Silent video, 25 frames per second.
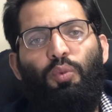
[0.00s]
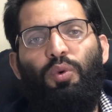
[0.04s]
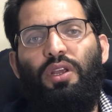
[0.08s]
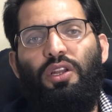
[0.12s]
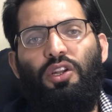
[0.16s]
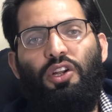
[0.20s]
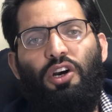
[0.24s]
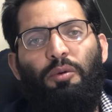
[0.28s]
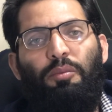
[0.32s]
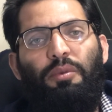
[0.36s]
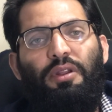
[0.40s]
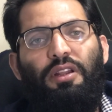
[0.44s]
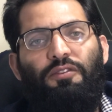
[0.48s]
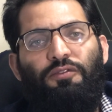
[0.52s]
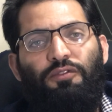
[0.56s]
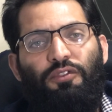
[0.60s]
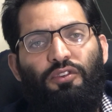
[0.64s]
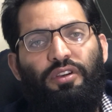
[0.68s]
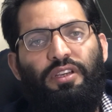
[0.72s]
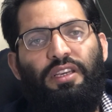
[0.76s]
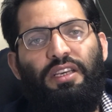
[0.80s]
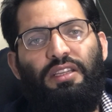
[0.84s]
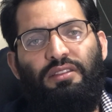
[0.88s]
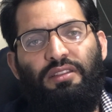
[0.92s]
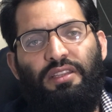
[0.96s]
We normally
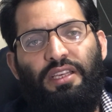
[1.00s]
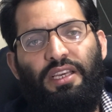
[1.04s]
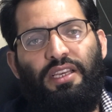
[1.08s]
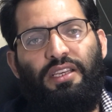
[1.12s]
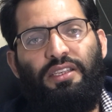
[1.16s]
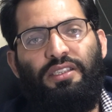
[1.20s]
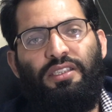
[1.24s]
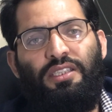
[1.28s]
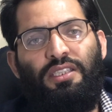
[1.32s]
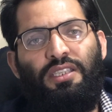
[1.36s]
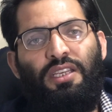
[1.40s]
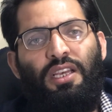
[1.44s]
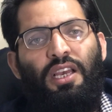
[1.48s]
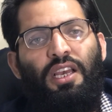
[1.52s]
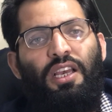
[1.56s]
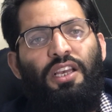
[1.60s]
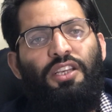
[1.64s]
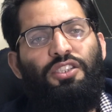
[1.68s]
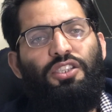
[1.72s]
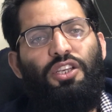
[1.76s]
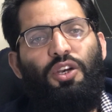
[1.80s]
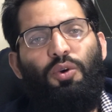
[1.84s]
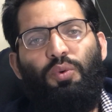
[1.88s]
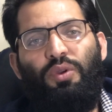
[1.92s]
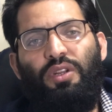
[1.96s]
forget things,
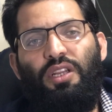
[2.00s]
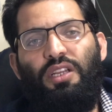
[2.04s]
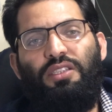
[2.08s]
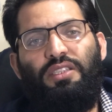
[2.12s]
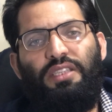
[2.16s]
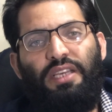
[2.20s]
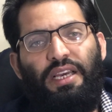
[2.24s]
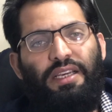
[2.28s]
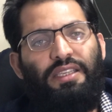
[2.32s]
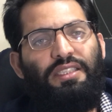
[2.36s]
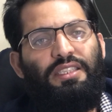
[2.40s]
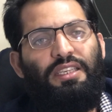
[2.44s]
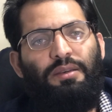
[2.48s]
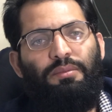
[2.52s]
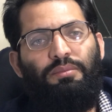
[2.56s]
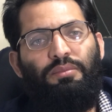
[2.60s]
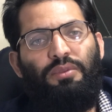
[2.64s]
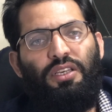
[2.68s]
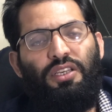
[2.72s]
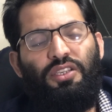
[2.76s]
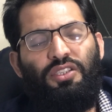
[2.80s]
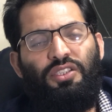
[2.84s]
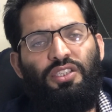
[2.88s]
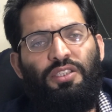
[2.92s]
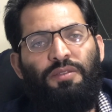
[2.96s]
so we need to accept
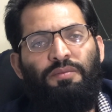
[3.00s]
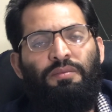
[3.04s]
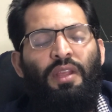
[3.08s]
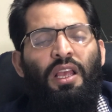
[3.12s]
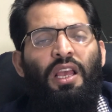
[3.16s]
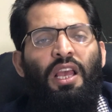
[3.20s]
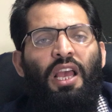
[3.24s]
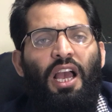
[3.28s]
this.